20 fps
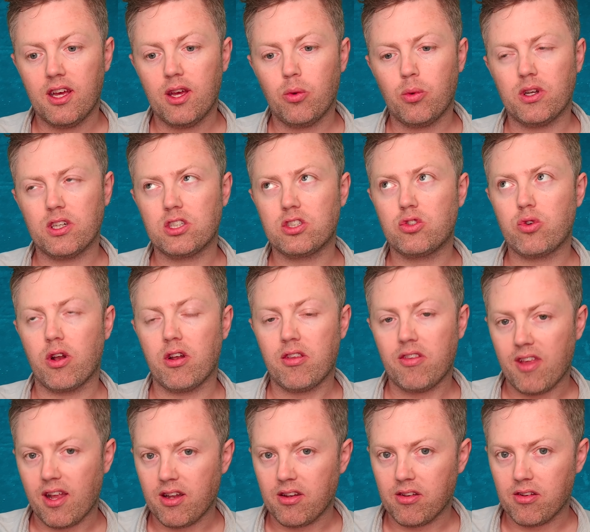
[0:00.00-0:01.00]
which
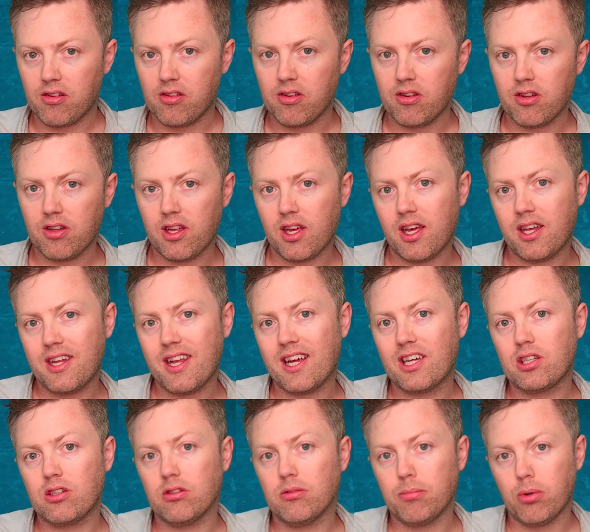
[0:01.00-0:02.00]
transcended uh,
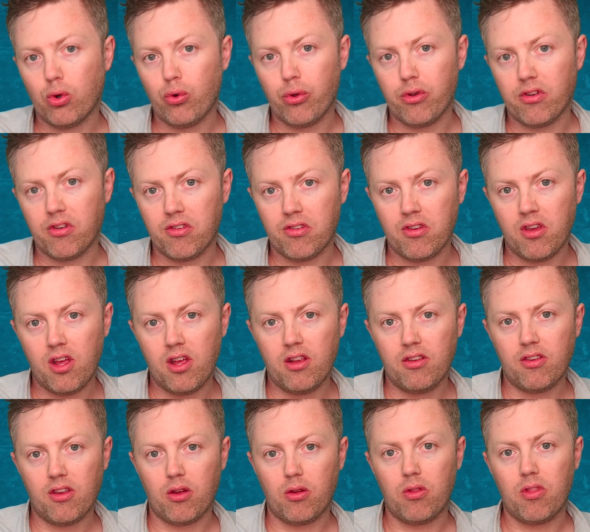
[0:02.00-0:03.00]
national borders.
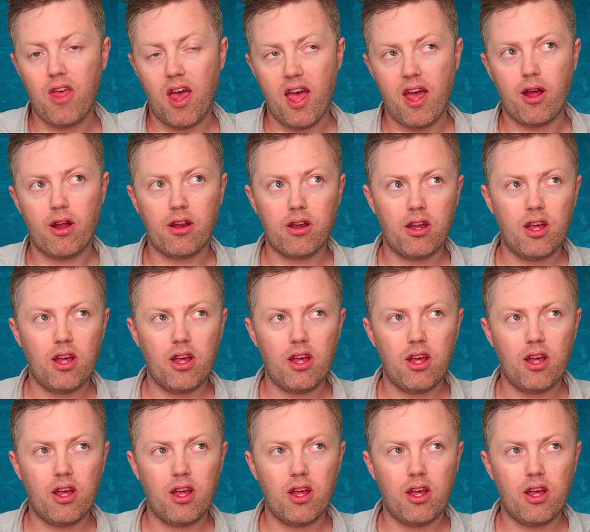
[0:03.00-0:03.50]
So that